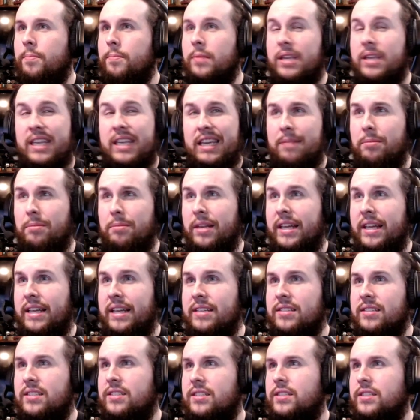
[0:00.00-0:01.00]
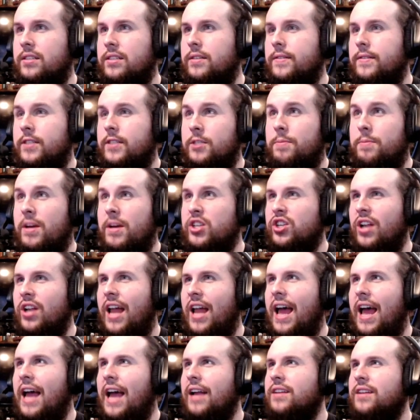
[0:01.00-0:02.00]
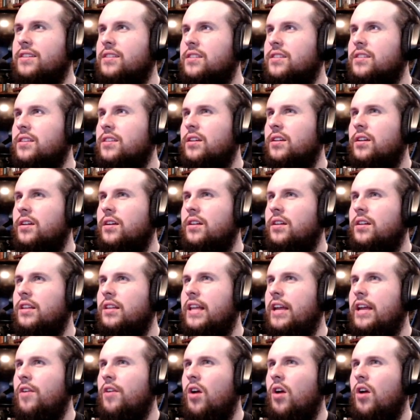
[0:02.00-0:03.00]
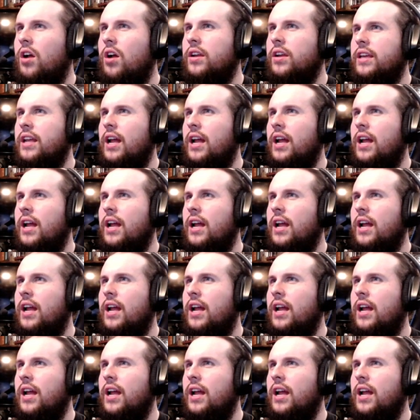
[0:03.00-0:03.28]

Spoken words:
Gimli's special axe later on.